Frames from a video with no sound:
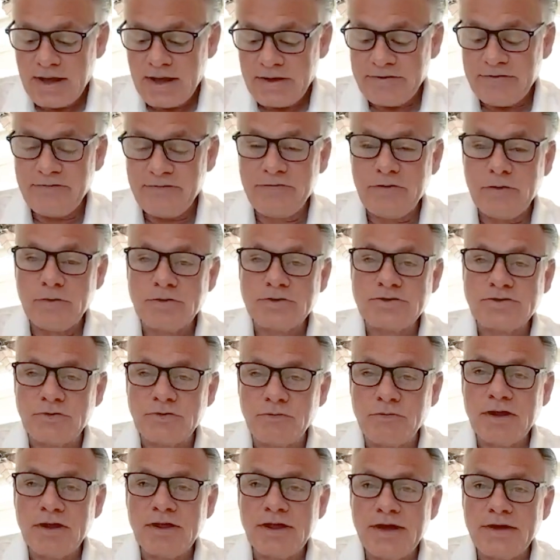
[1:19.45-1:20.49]
uh, the viewers to
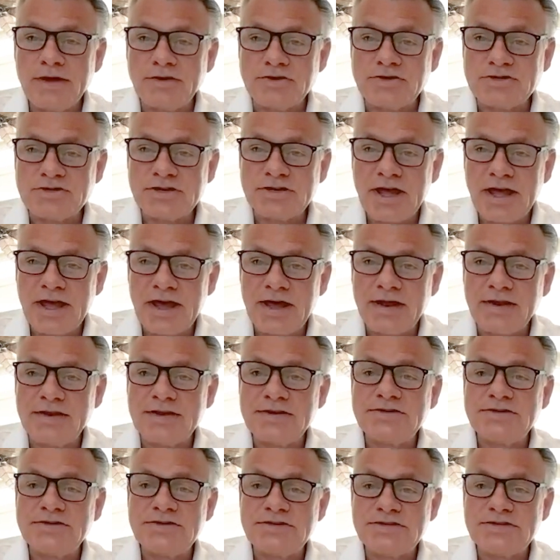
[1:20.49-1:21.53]
really understand
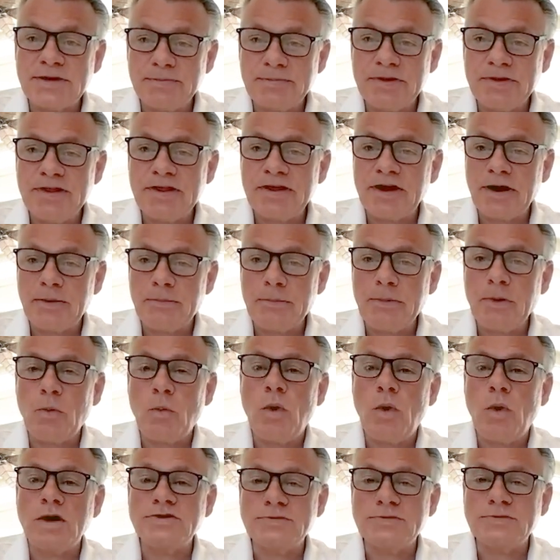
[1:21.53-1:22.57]
this is something the government
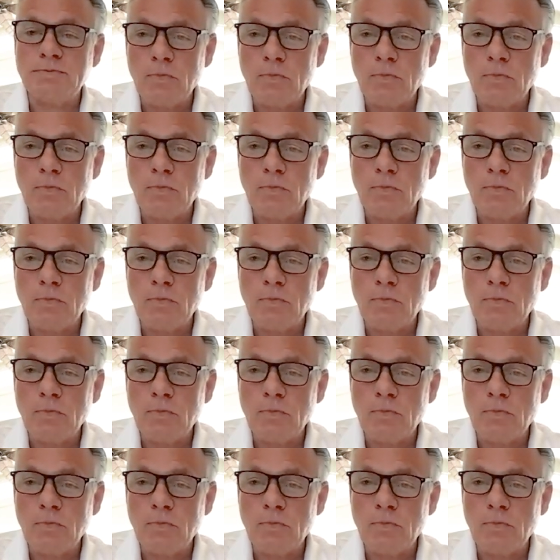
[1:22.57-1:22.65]
wants